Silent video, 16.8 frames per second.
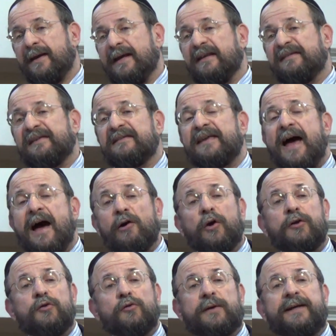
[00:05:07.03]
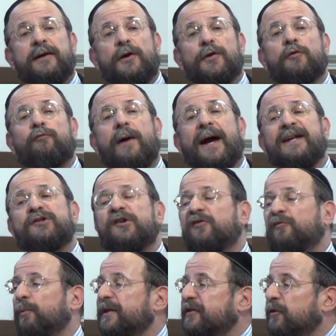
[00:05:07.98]
And he says, How could you kill the
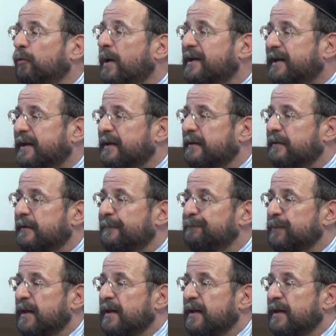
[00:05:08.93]
righteous with the wicked?